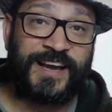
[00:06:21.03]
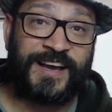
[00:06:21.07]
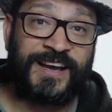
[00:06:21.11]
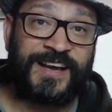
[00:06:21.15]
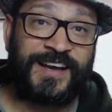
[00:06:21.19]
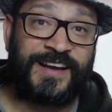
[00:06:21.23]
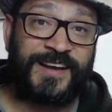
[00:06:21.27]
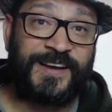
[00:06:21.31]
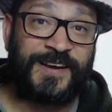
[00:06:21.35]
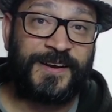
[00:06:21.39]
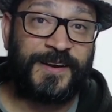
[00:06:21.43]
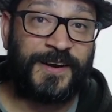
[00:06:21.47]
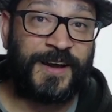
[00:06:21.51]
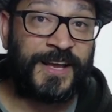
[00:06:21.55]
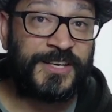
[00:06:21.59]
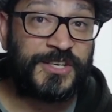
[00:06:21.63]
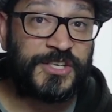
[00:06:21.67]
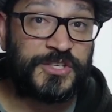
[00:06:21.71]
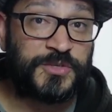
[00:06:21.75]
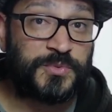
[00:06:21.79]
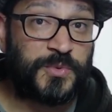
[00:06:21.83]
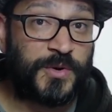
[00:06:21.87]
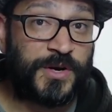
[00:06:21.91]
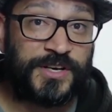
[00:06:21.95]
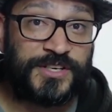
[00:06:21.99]
I
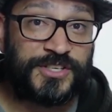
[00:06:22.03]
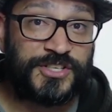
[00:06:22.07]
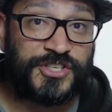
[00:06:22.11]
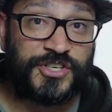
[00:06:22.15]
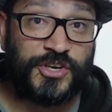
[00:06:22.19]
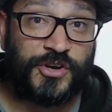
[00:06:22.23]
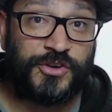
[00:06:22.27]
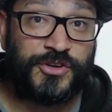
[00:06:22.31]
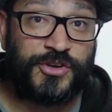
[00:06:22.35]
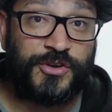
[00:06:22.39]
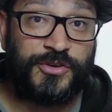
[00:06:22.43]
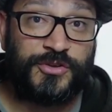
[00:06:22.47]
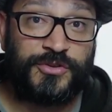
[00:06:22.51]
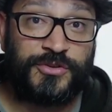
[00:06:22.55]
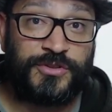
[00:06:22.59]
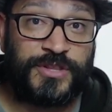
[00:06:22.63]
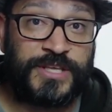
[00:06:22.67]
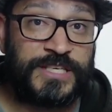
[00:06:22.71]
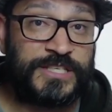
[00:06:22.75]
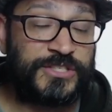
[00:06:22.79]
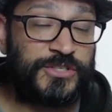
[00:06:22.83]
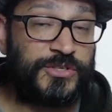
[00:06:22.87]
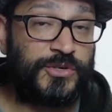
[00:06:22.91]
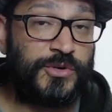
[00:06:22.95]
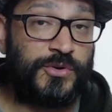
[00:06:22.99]
just wanted to show you
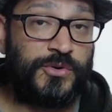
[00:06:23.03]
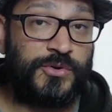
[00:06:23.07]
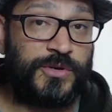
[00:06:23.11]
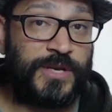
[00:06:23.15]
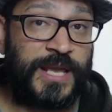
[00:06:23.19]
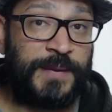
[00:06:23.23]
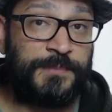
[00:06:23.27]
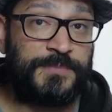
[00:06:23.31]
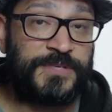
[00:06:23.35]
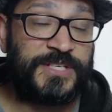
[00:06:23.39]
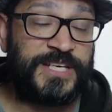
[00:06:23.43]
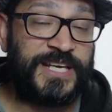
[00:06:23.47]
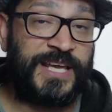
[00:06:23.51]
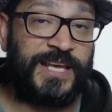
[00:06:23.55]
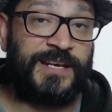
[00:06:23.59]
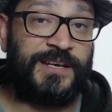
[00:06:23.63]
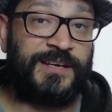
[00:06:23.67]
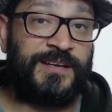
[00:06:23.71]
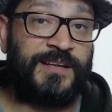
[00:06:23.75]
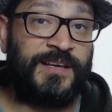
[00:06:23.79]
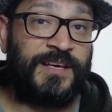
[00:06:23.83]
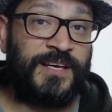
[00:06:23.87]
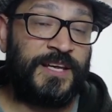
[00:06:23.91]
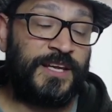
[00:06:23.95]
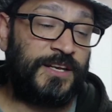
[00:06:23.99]
these new
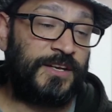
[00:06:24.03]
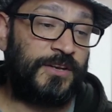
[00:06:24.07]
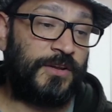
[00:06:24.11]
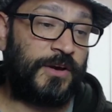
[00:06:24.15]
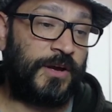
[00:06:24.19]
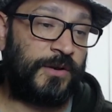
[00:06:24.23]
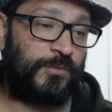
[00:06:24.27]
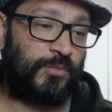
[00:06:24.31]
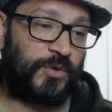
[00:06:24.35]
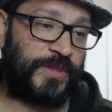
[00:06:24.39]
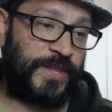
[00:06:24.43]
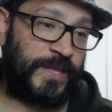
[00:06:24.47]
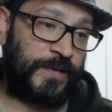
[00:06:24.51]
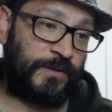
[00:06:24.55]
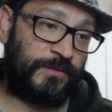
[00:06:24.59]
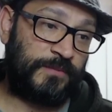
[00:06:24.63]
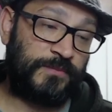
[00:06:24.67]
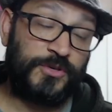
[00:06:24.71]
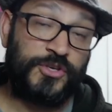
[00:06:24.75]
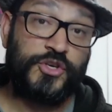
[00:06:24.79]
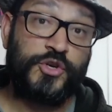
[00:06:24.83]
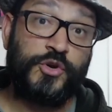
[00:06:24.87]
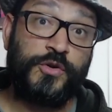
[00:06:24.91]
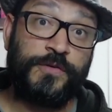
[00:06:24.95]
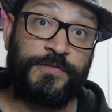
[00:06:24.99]
MTN, well, they're
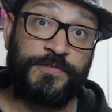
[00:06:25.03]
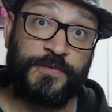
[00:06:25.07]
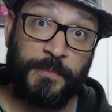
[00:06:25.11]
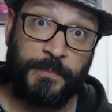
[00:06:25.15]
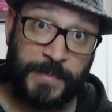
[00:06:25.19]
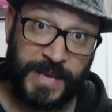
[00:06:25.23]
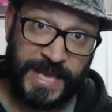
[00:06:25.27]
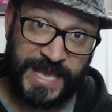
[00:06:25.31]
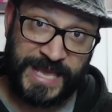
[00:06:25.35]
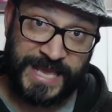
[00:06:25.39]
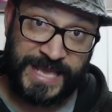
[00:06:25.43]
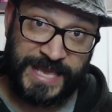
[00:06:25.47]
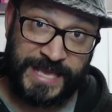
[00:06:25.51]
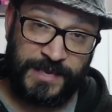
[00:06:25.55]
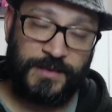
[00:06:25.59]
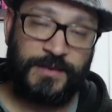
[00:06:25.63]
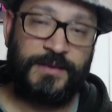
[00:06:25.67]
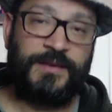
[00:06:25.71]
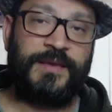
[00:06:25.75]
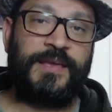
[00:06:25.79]
new for me,